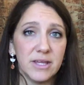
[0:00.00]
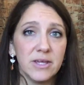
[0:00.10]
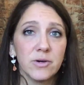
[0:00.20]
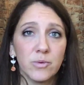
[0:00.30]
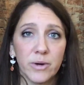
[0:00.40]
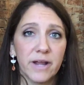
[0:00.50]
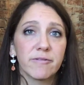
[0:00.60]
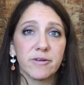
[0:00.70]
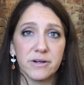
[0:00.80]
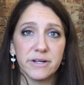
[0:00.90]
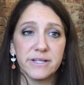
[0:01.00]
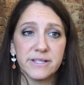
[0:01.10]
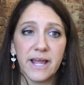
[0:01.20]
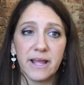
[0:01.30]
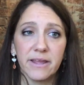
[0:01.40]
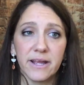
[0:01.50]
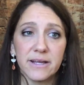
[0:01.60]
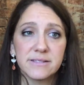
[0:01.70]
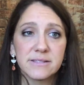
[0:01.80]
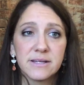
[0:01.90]
heal whatever is ailing
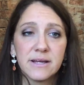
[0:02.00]
us.